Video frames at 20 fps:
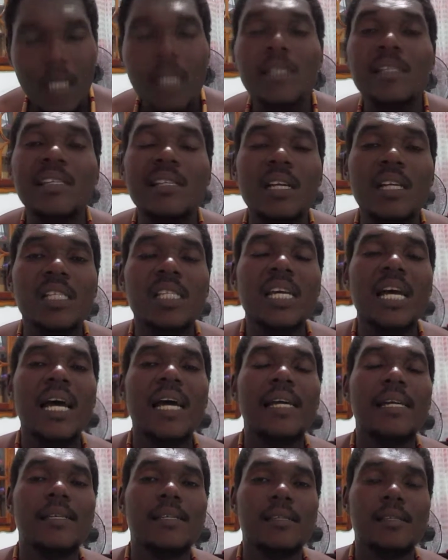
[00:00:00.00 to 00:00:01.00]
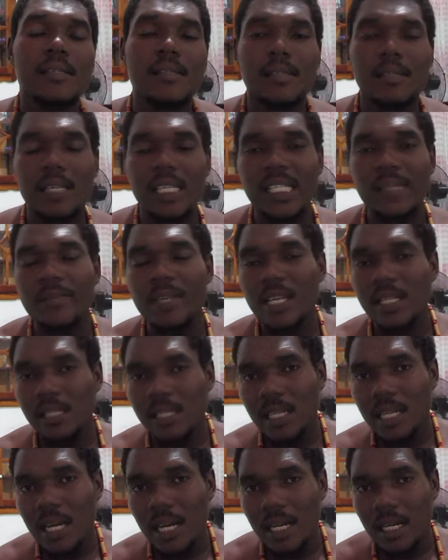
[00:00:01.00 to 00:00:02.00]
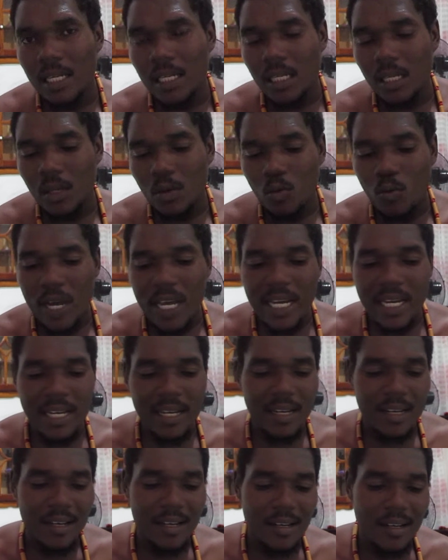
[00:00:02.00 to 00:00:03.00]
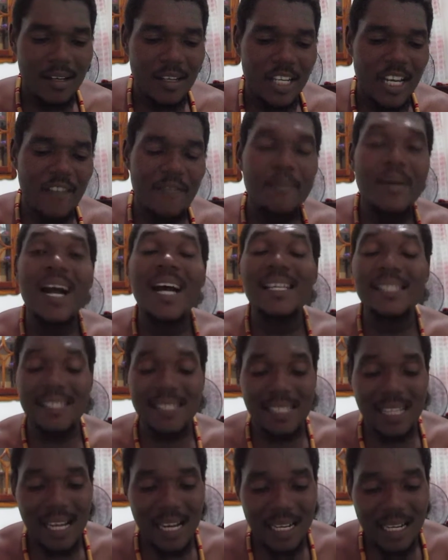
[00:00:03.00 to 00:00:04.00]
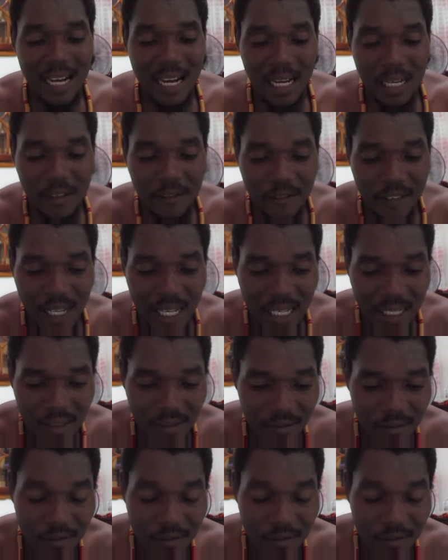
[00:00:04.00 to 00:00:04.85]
Synergize is basically when you have mastered all 5